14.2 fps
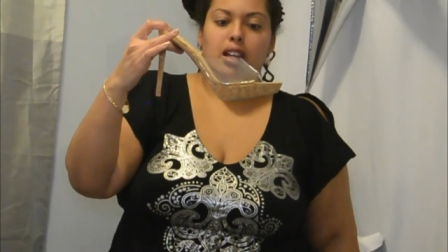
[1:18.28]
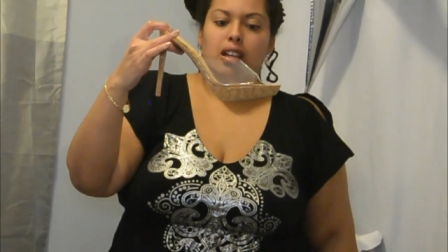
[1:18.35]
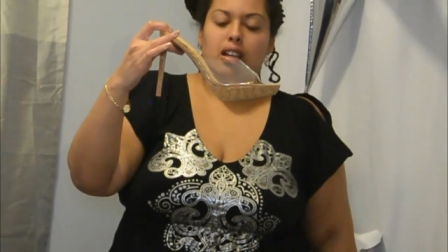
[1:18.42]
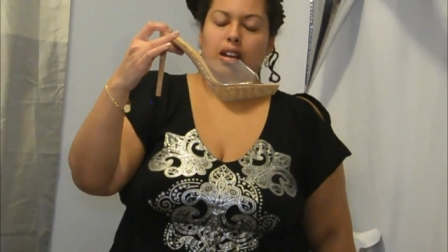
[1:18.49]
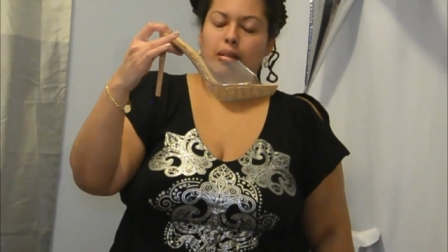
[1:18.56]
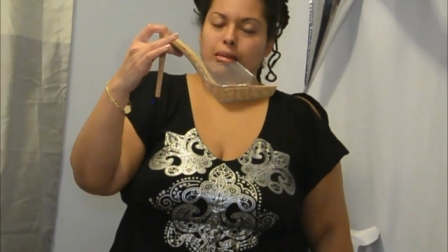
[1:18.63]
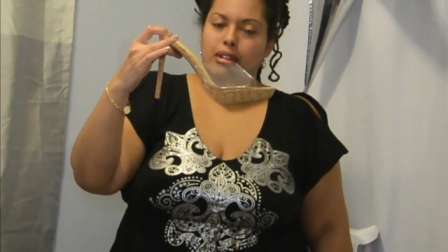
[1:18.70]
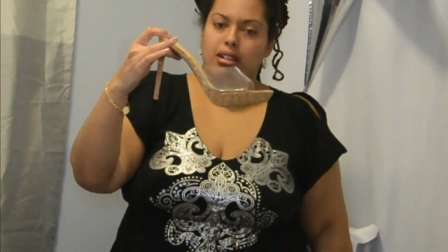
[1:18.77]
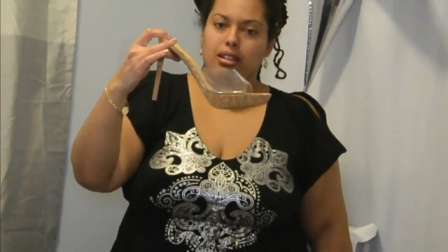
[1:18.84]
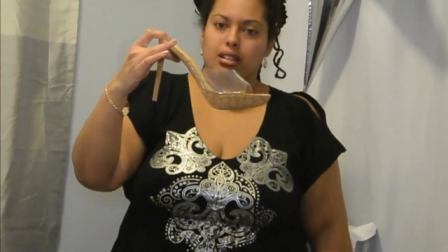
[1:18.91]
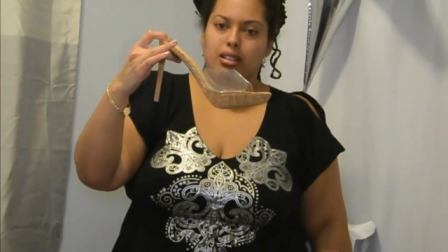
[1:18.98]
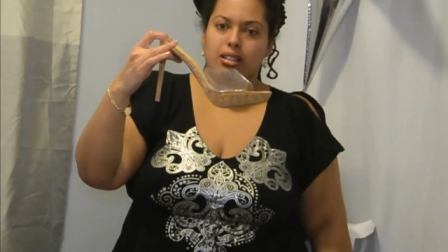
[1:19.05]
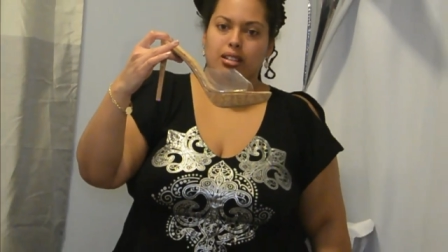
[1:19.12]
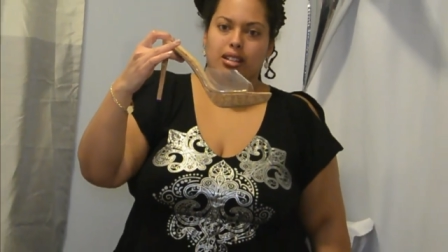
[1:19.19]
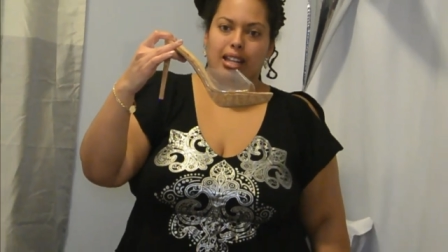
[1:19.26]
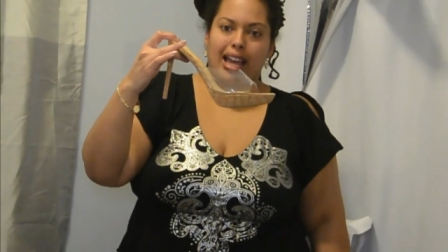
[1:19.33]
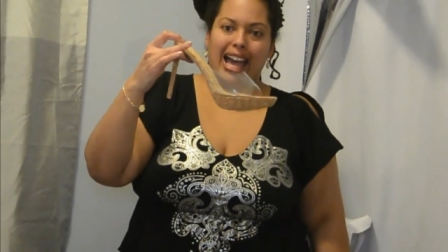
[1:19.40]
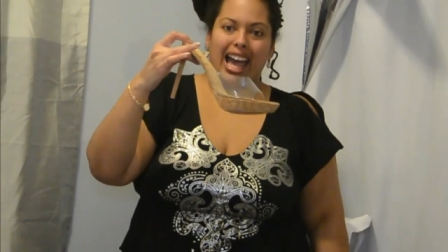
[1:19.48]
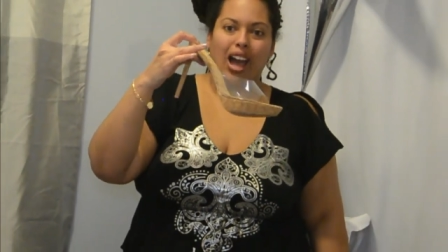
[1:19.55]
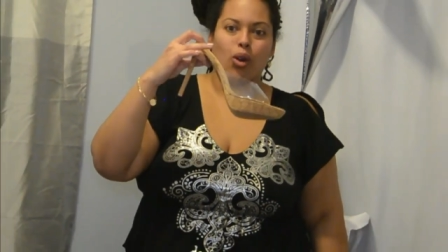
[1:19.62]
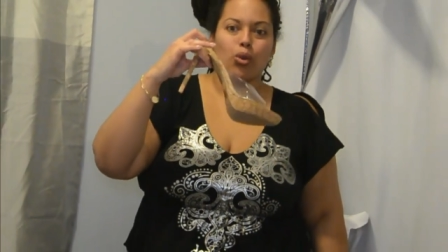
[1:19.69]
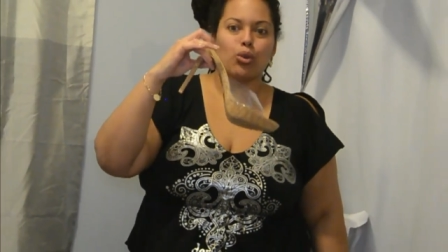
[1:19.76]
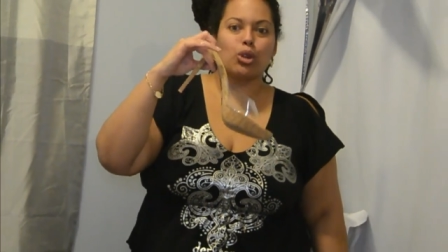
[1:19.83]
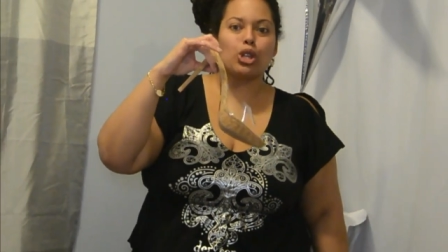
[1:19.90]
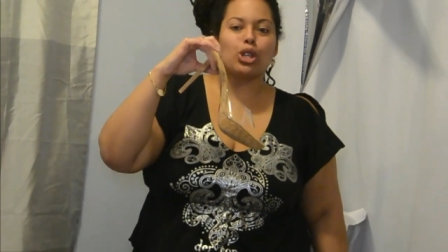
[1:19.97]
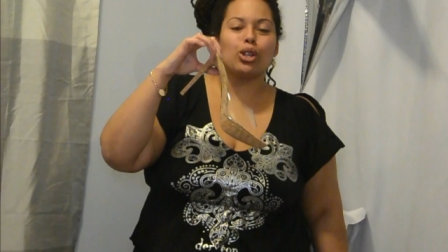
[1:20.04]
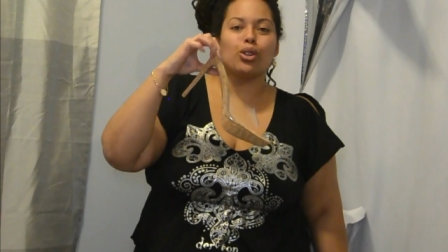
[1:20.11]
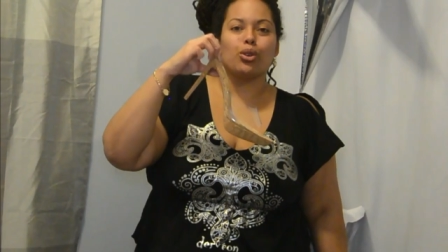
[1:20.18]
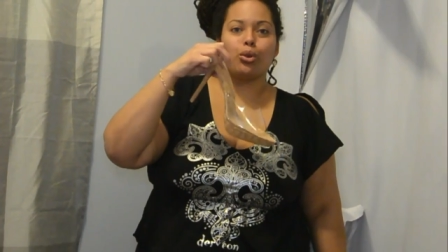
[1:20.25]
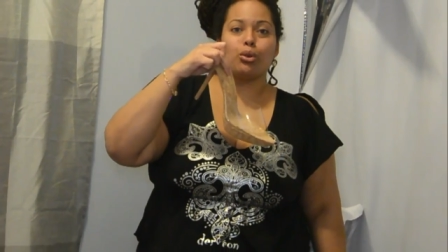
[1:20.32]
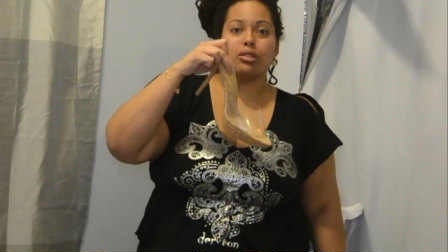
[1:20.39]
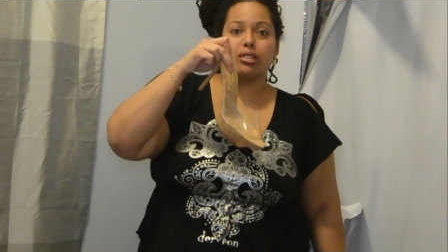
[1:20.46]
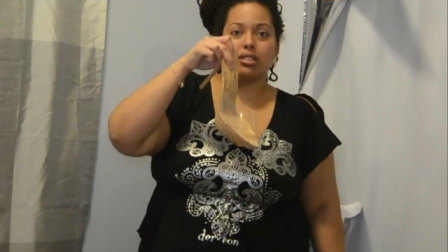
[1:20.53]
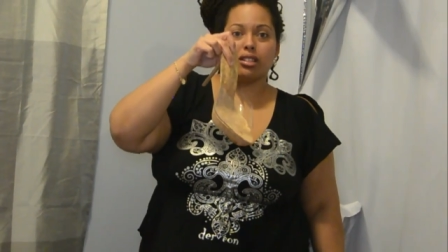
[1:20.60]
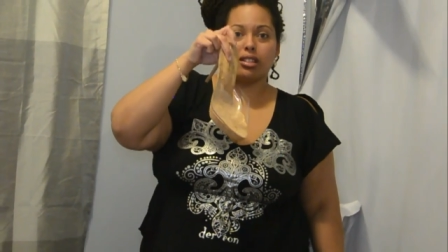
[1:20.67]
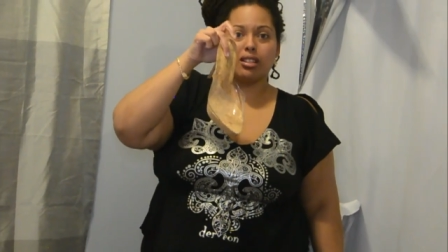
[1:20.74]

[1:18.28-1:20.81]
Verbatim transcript: Come on. How cute